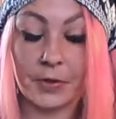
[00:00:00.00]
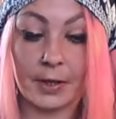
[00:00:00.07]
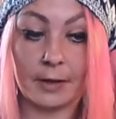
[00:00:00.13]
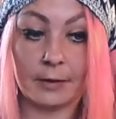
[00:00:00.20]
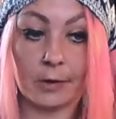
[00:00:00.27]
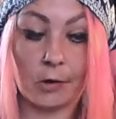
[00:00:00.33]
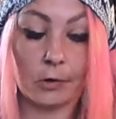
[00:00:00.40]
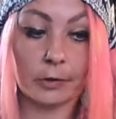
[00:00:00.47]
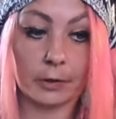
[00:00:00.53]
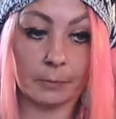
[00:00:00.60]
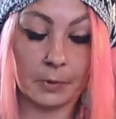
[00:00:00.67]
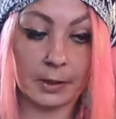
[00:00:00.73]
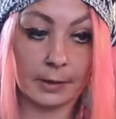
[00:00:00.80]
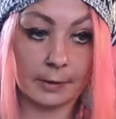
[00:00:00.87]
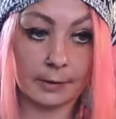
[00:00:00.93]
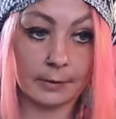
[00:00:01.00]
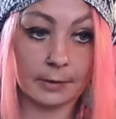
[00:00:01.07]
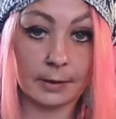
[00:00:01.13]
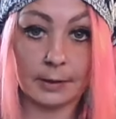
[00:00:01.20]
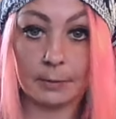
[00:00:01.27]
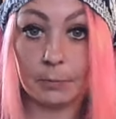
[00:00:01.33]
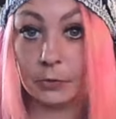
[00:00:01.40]
then arguably
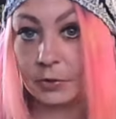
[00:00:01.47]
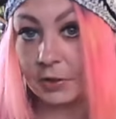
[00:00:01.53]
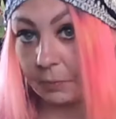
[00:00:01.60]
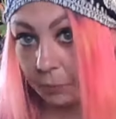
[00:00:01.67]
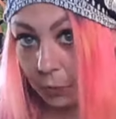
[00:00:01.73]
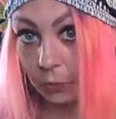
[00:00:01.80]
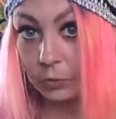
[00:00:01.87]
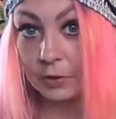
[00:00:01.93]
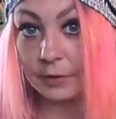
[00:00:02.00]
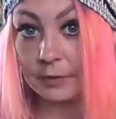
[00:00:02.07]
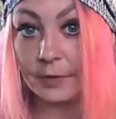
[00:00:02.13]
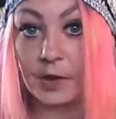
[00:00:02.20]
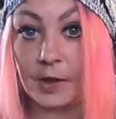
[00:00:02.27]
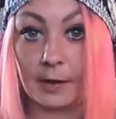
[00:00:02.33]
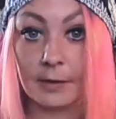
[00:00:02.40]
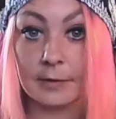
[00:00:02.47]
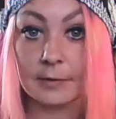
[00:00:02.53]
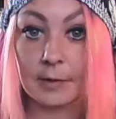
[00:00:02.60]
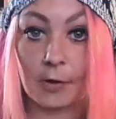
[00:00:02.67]
the most important things